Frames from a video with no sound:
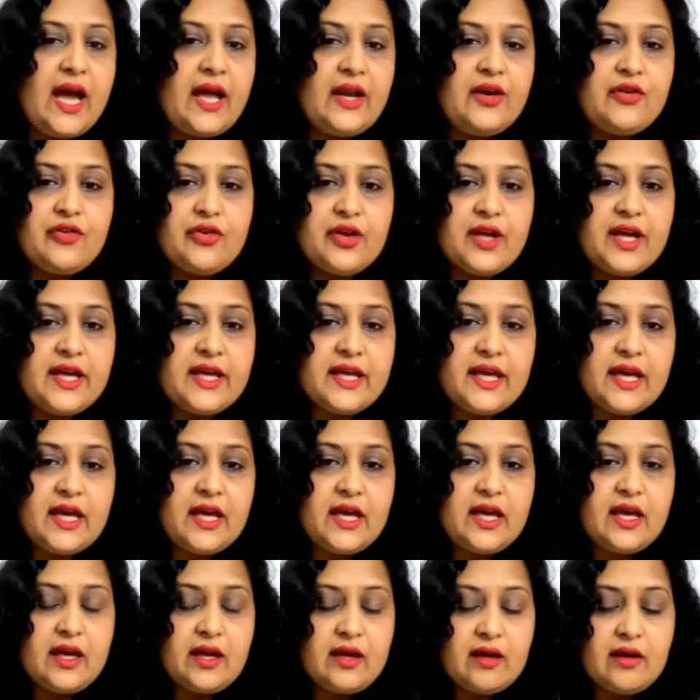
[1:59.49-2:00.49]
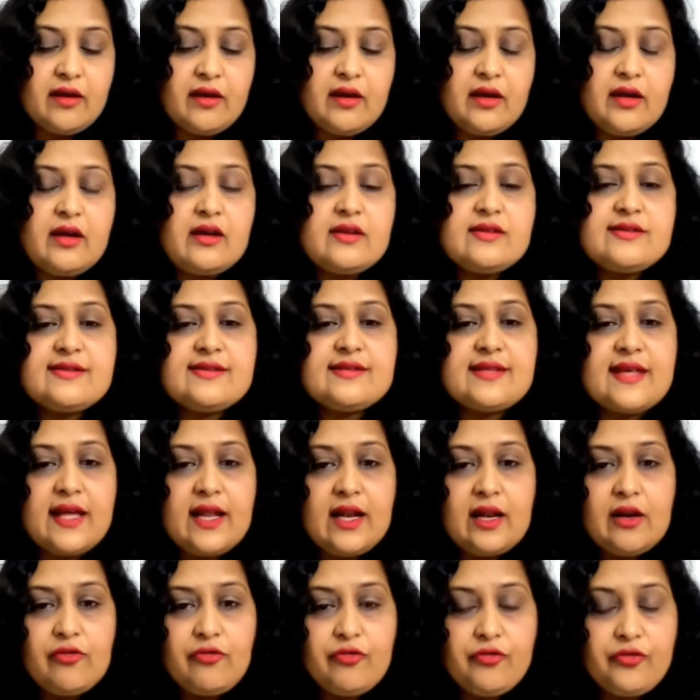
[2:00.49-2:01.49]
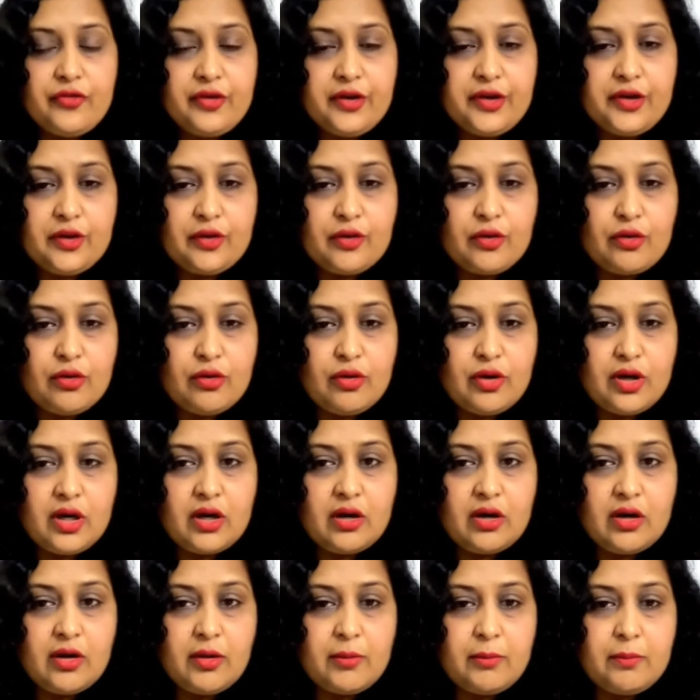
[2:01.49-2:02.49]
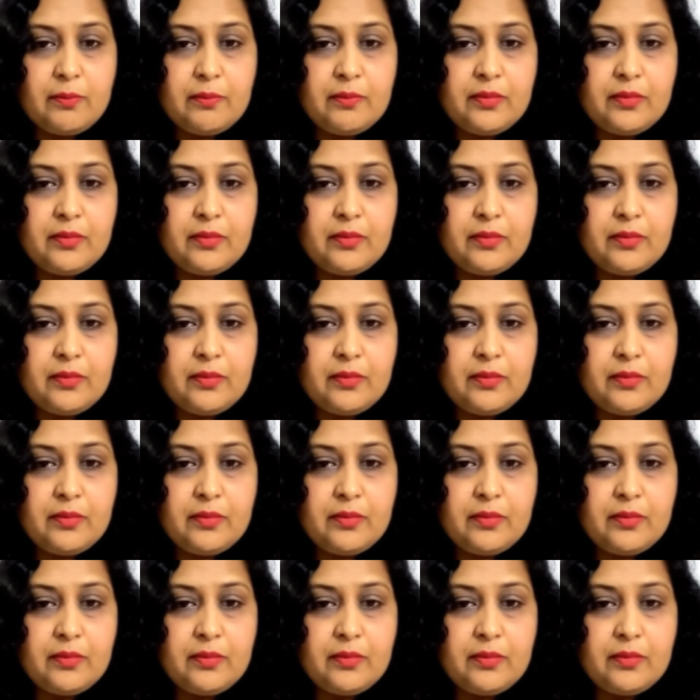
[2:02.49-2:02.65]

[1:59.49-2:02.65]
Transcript: and reiki itself you know uh,